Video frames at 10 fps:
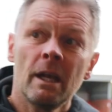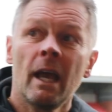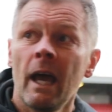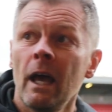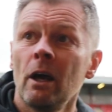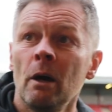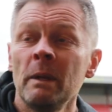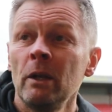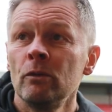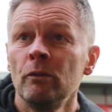Yeah, I
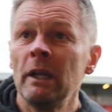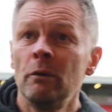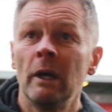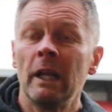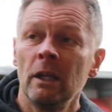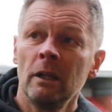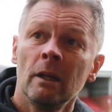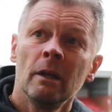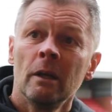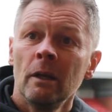mean, really, really,
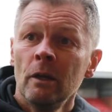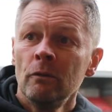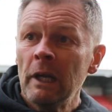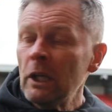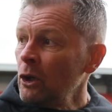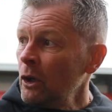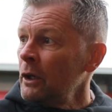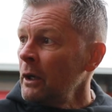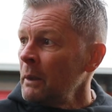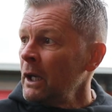really
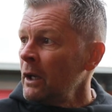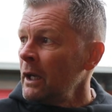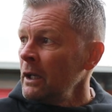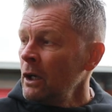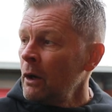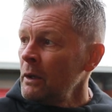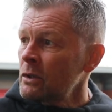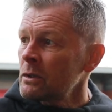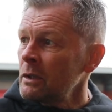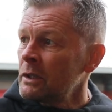good. I mean,
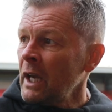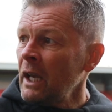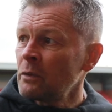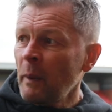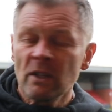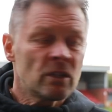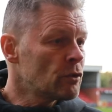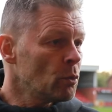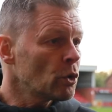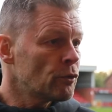it's getting
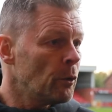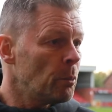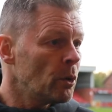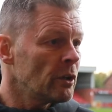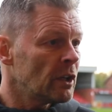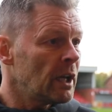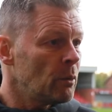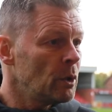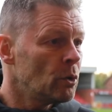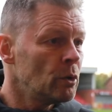expensive to watch football, isn't
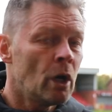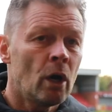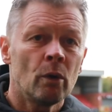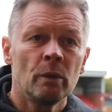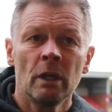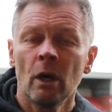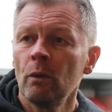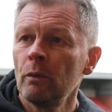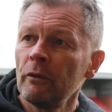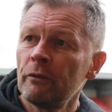it? We all know, you know,
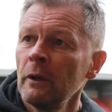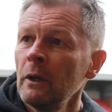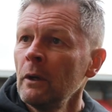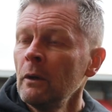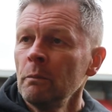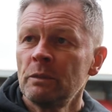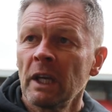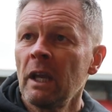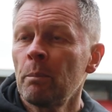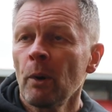with
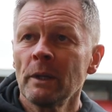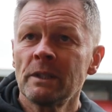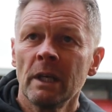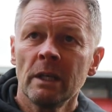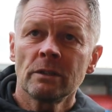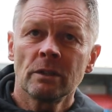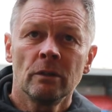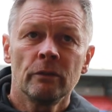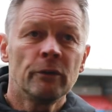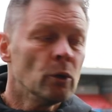ticket prices
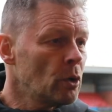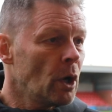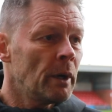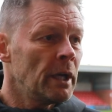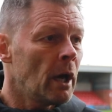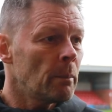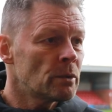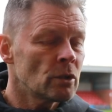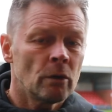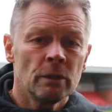and fuel going up.
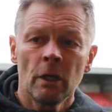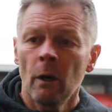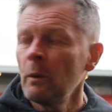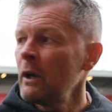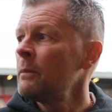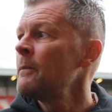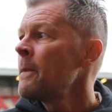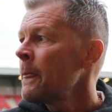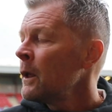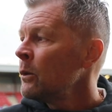So, you know, we're
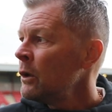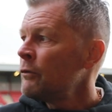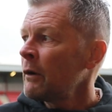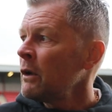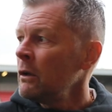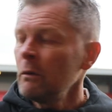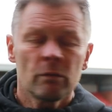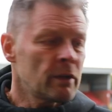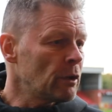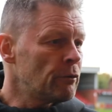very
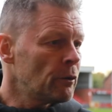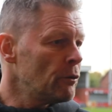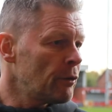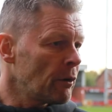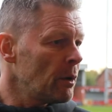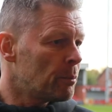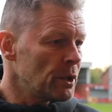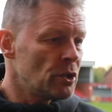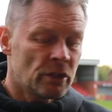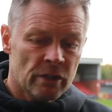thankful and very
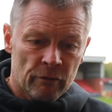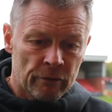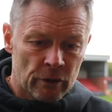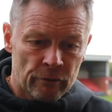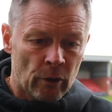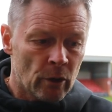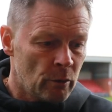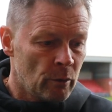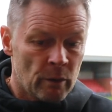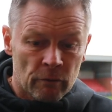appreciative for the
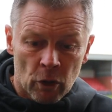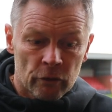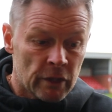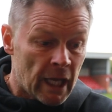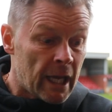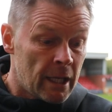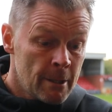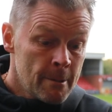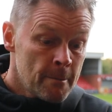following that we've got today.